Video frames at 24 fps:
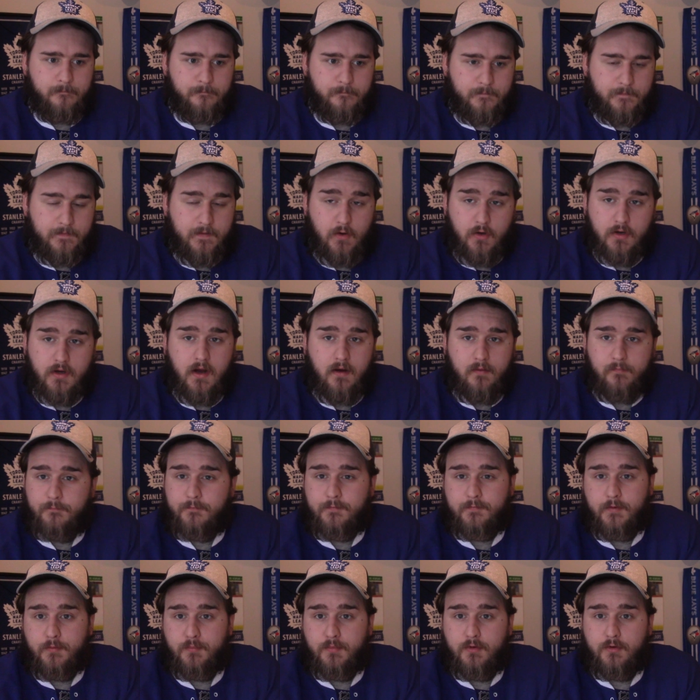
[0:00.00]
they're
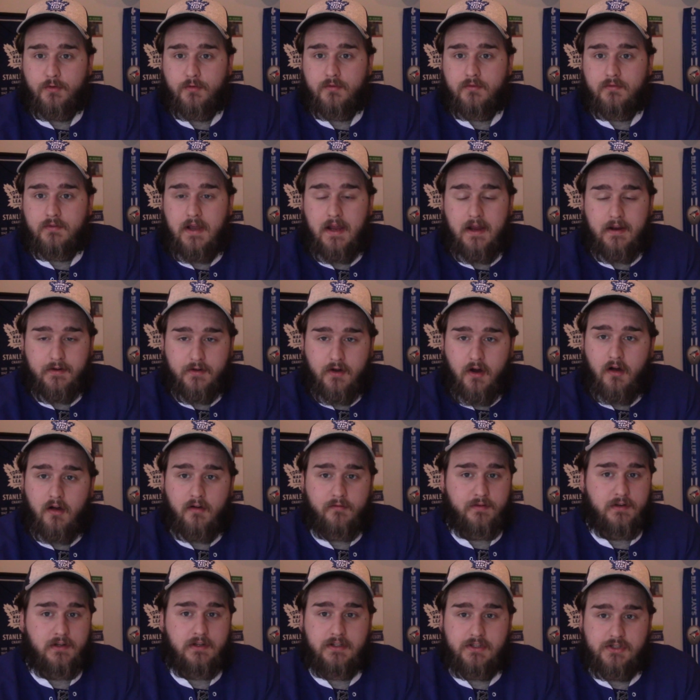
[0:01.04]
comfortable and
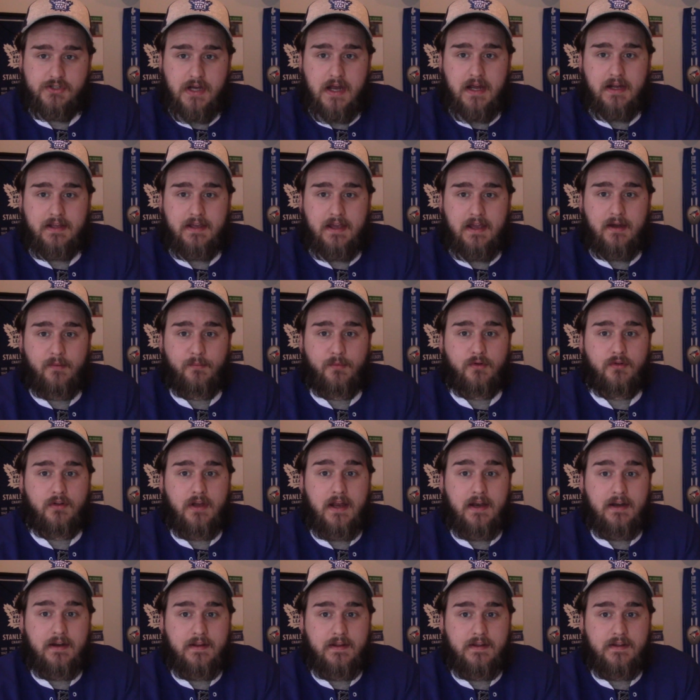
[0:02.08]
confident in Jack Campbell,
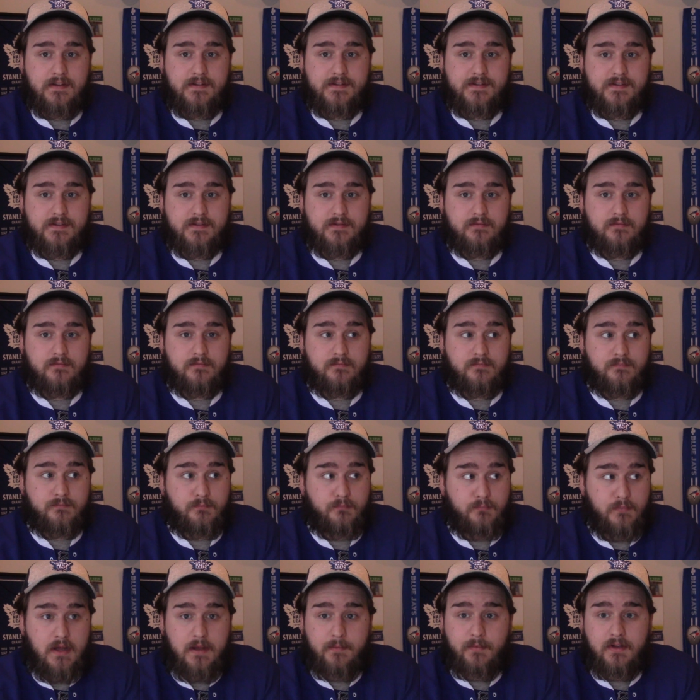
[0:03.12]
and he's
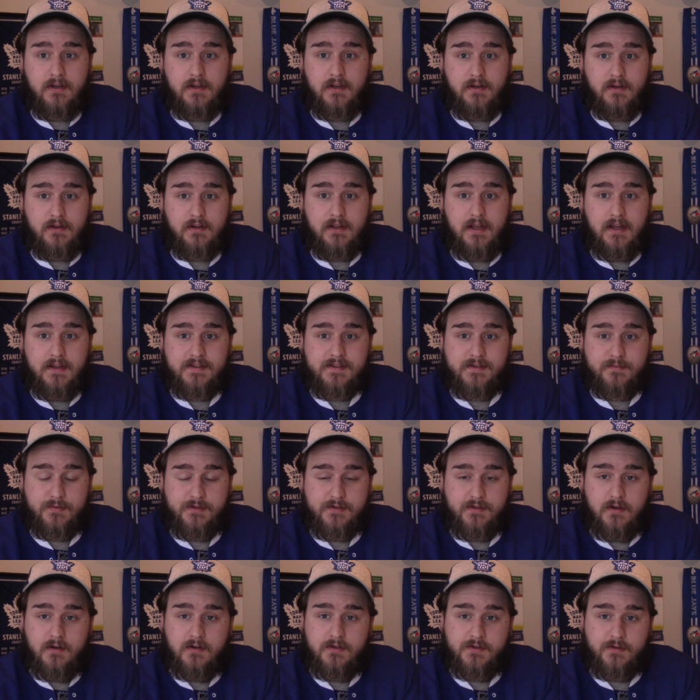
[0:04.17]
maybe going to get some
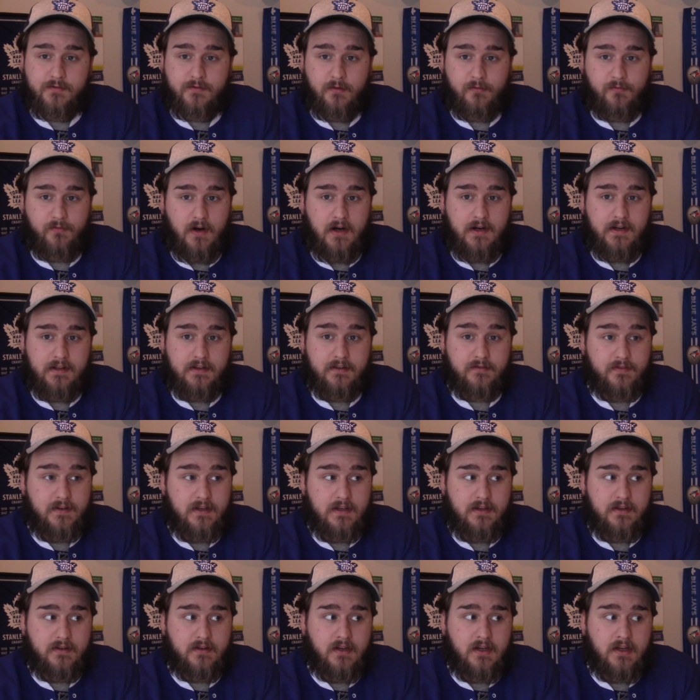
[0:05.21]
starts over Freddie if
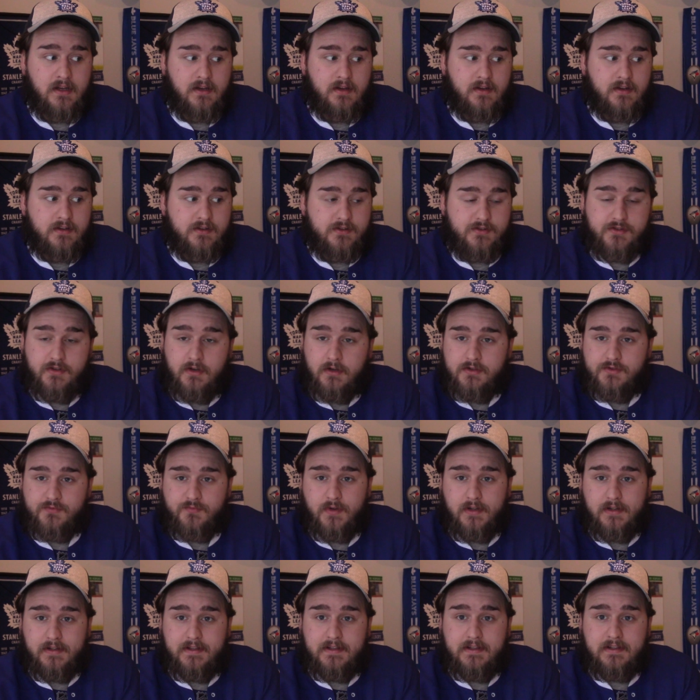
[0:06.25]
he starts
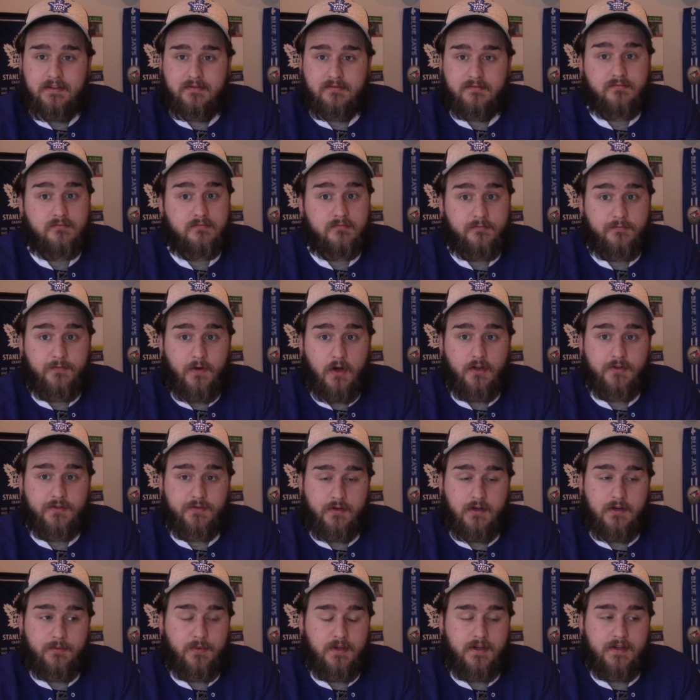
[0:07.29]
really
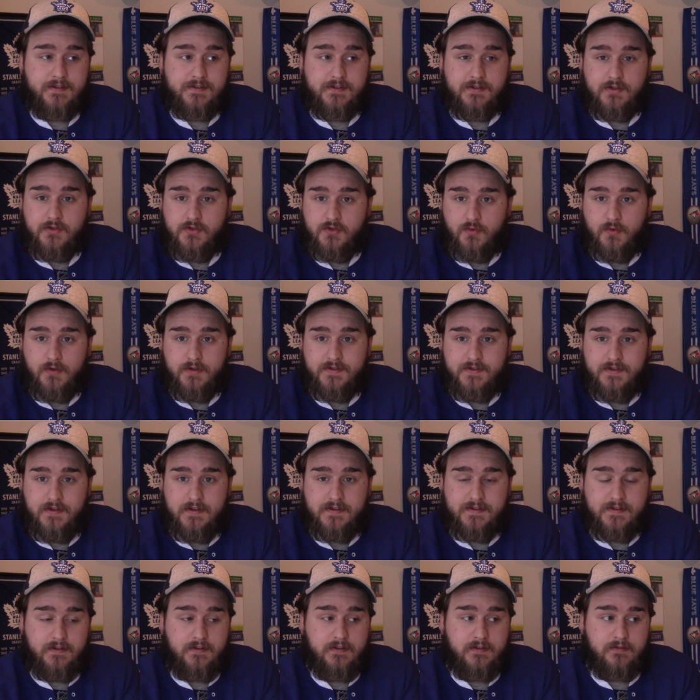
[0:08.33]
faltering, because it's a short
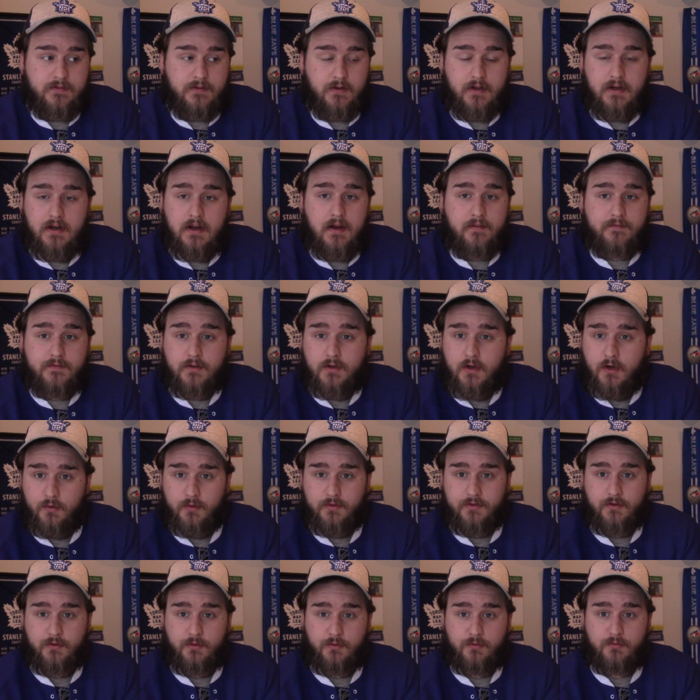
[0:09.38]
season and they're going to have to go
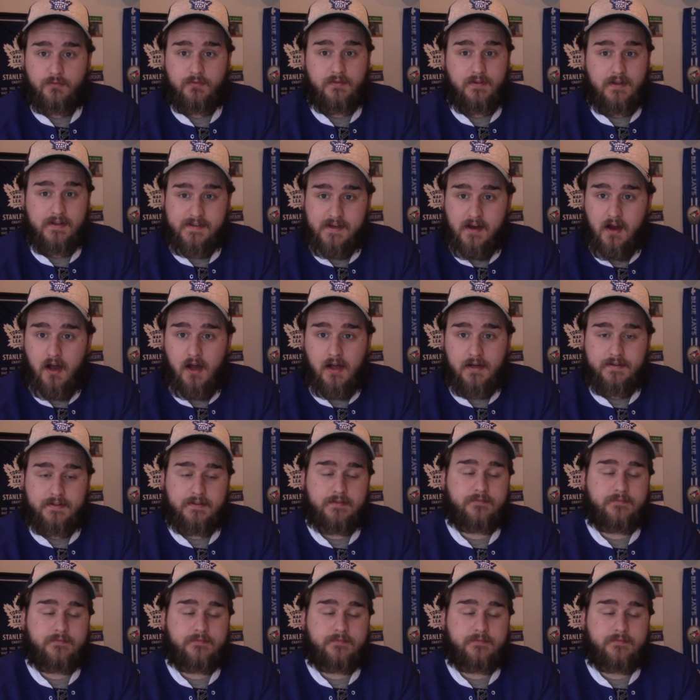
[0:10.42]
with who is hot.